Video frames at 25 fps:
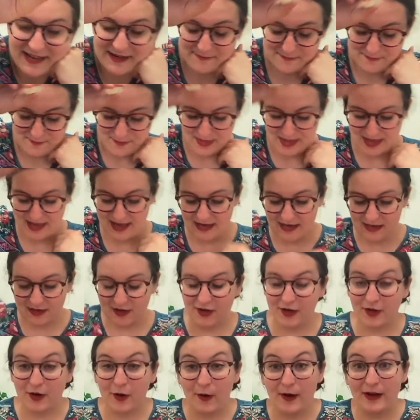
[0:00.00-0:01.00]
And
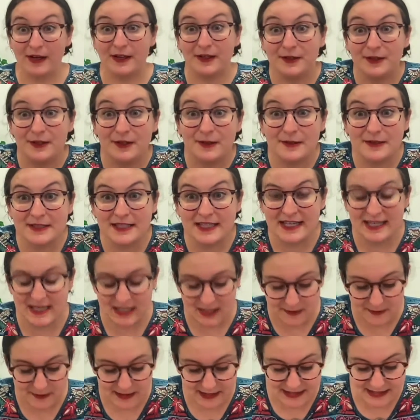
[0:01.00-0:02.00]
you're going to use it
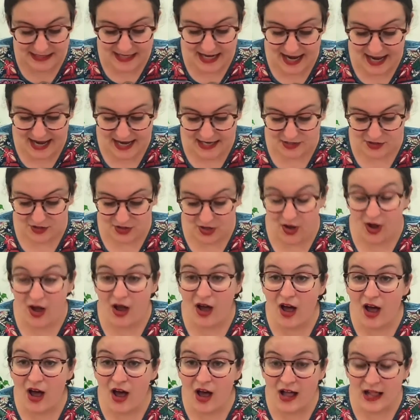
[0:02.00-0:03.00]
to attach
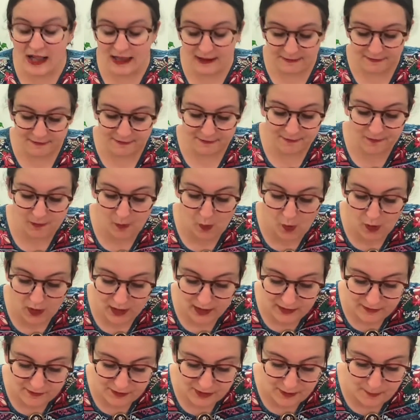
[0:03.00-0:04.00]
all 4
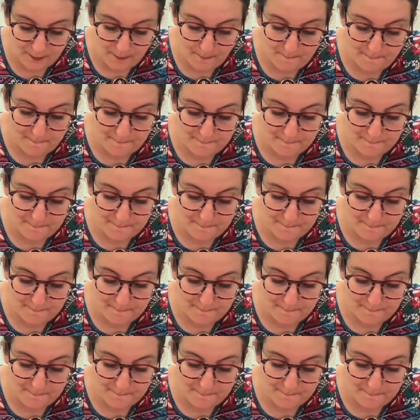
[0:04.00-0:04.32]
of the